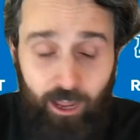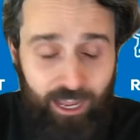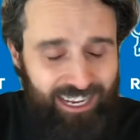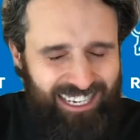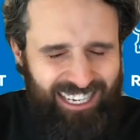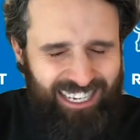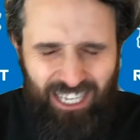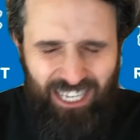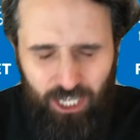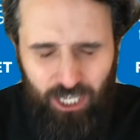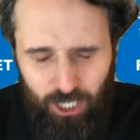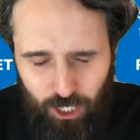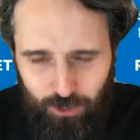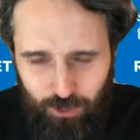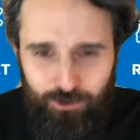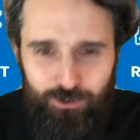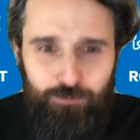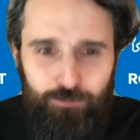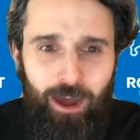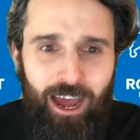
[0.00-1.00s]

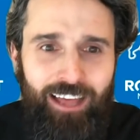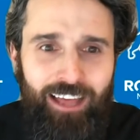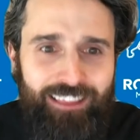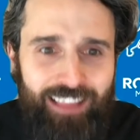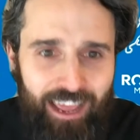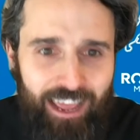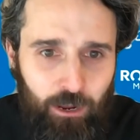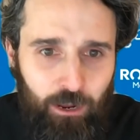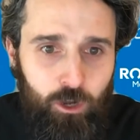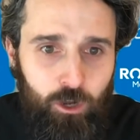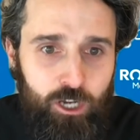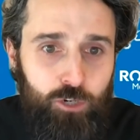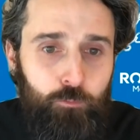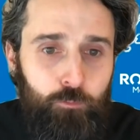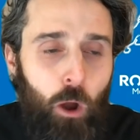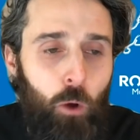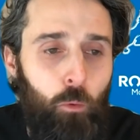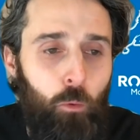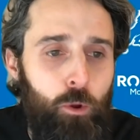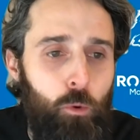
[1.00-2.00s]
Excuse my language,
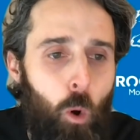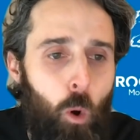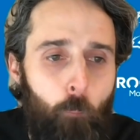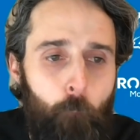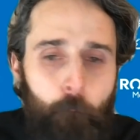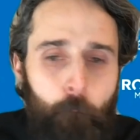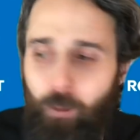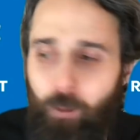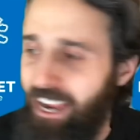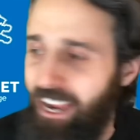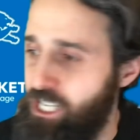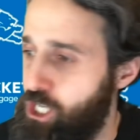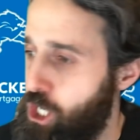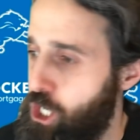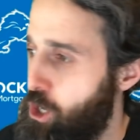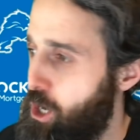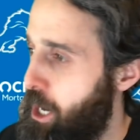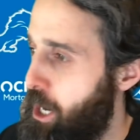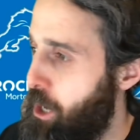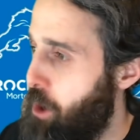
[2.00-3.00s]
but we will bite
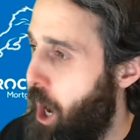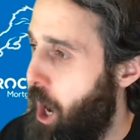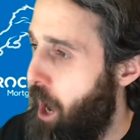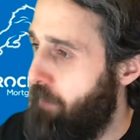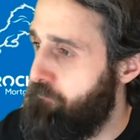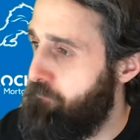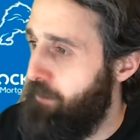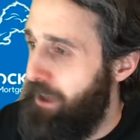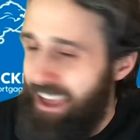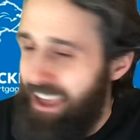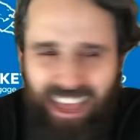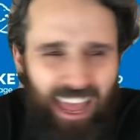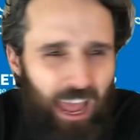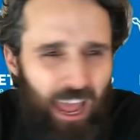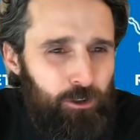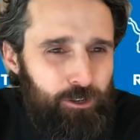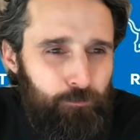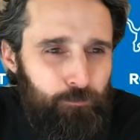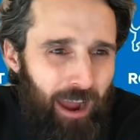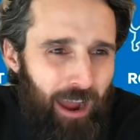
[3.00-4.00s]
your ear off. It
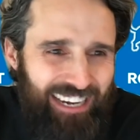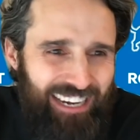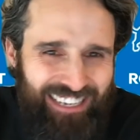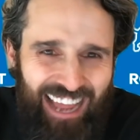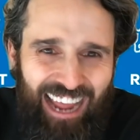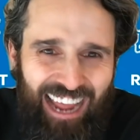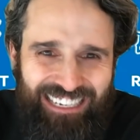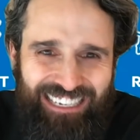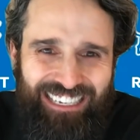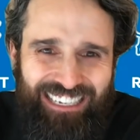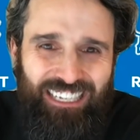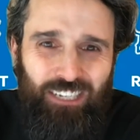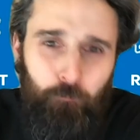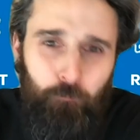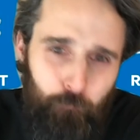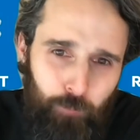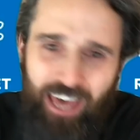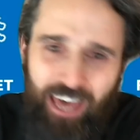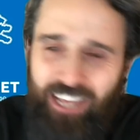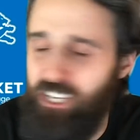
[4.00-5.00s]
was Mike Tyson's
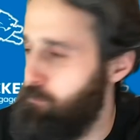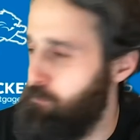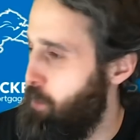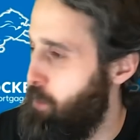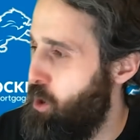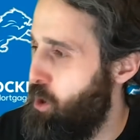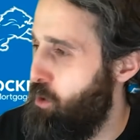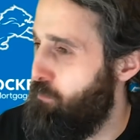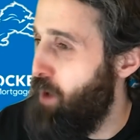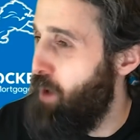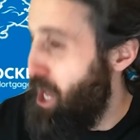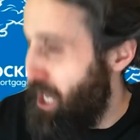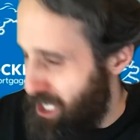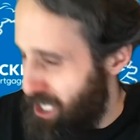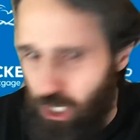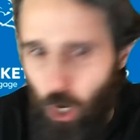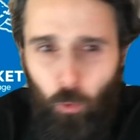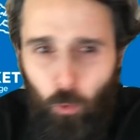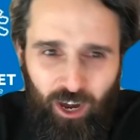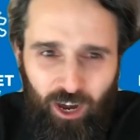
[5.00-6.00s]
best move.
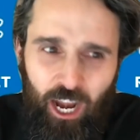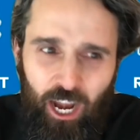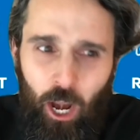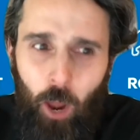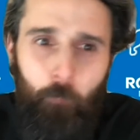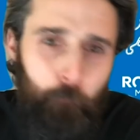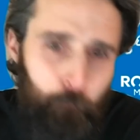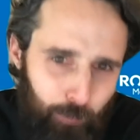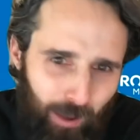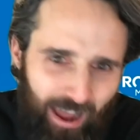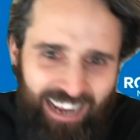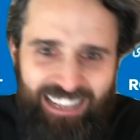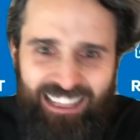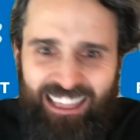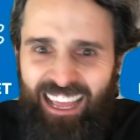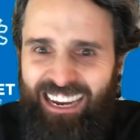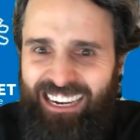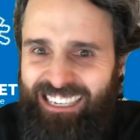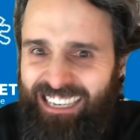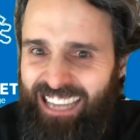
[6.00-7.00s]
So we're going to bite
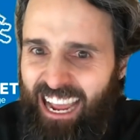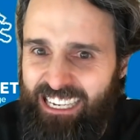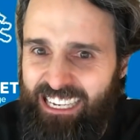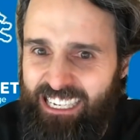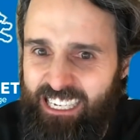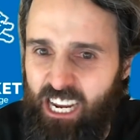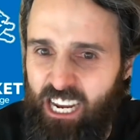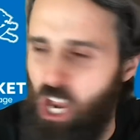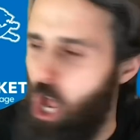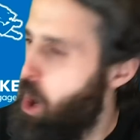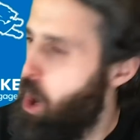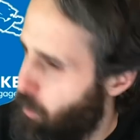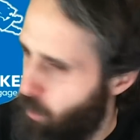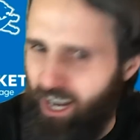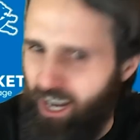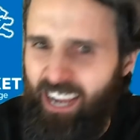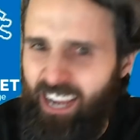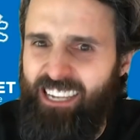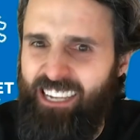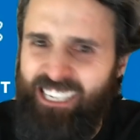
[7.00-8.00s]
like Tyson. We're
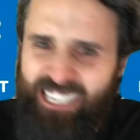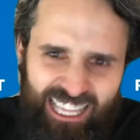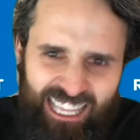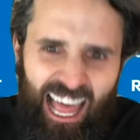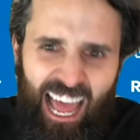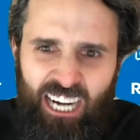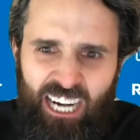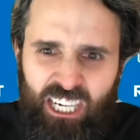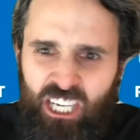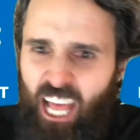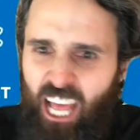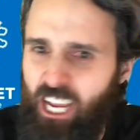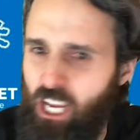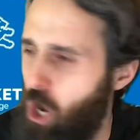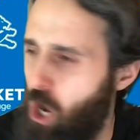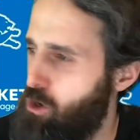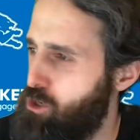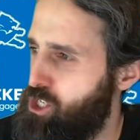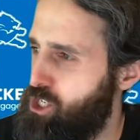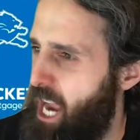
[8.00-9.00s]
going to slash like
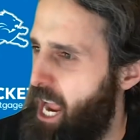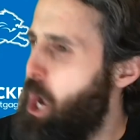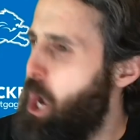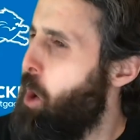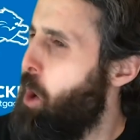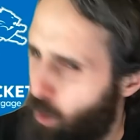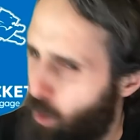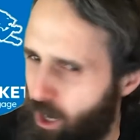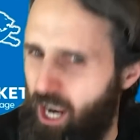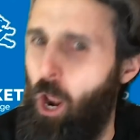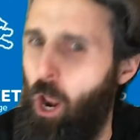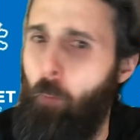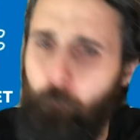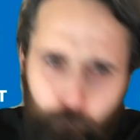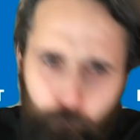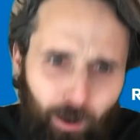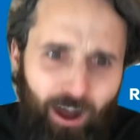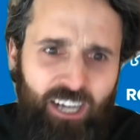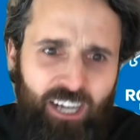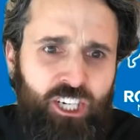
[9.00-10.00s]
OJ. We're going to
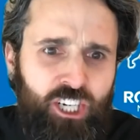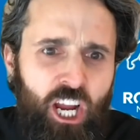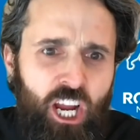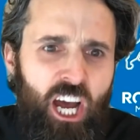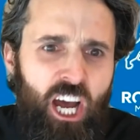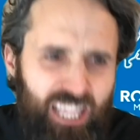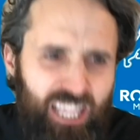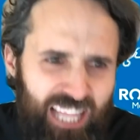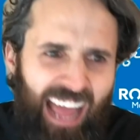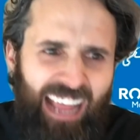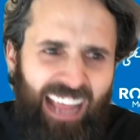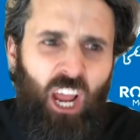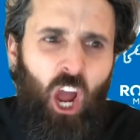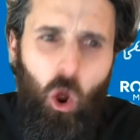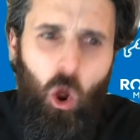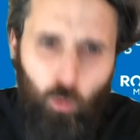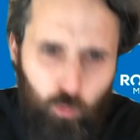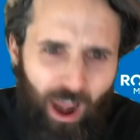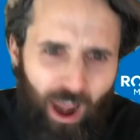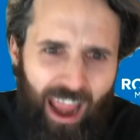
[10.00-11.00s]
punch like
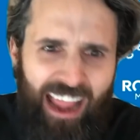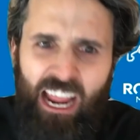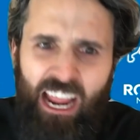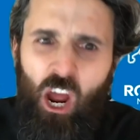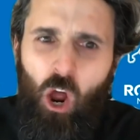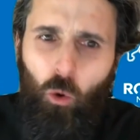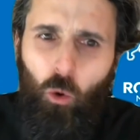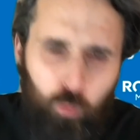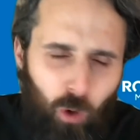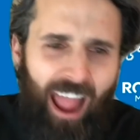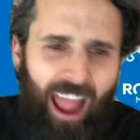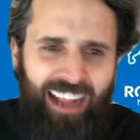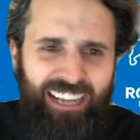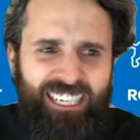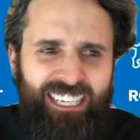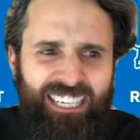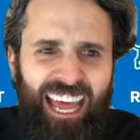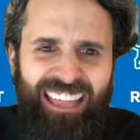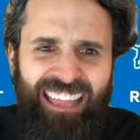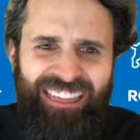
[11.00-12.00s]
Ray
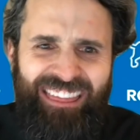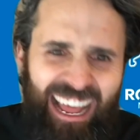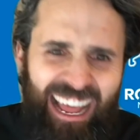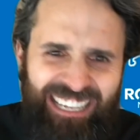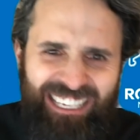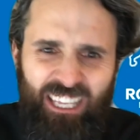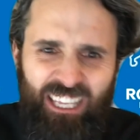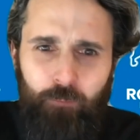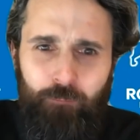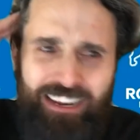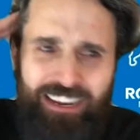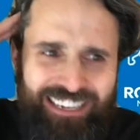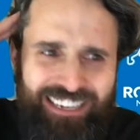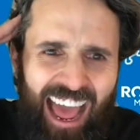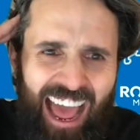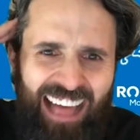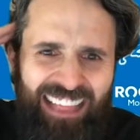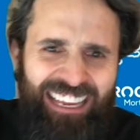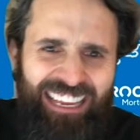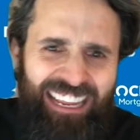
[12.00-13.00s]
Rice. That's the
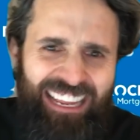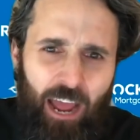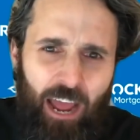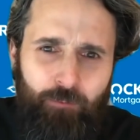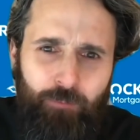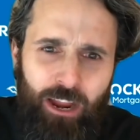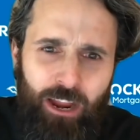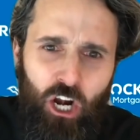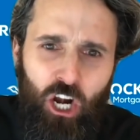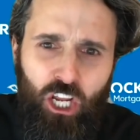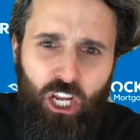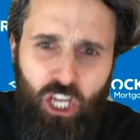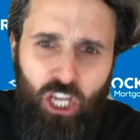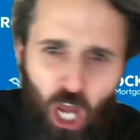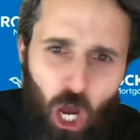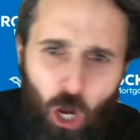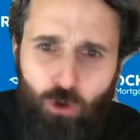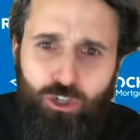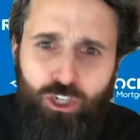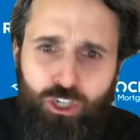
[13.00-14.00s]
mentality I'm here to
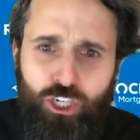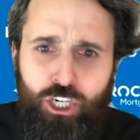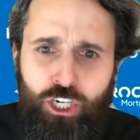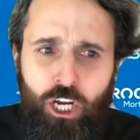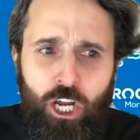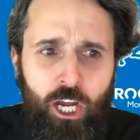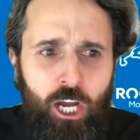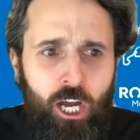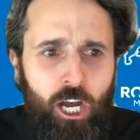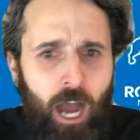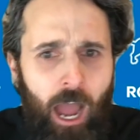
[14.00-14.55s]
coach.